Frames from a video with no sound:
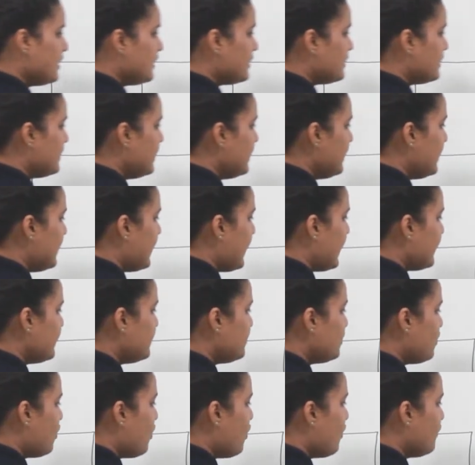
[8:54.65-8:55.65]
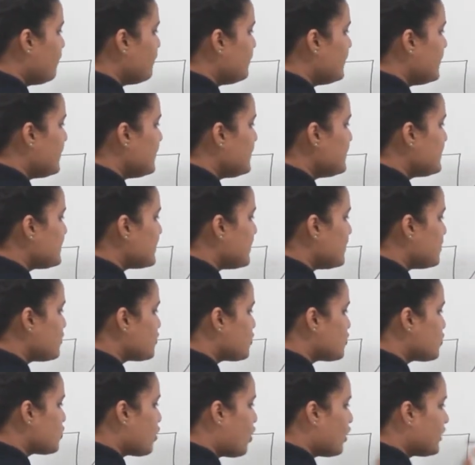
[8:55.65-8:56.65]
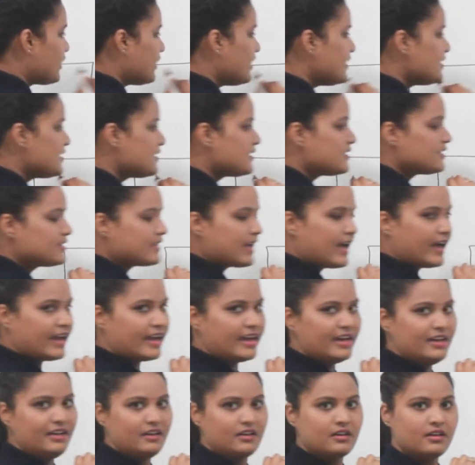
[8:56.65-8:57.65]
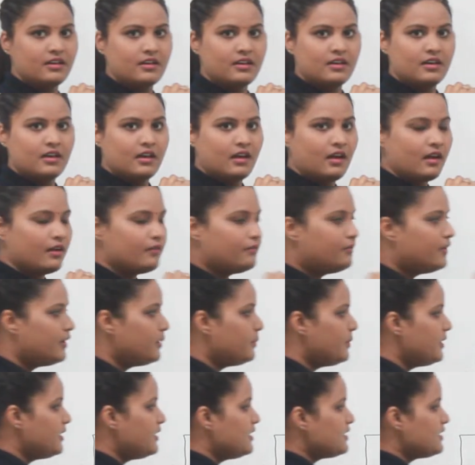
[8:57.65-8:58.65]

the length of this shortest side will be the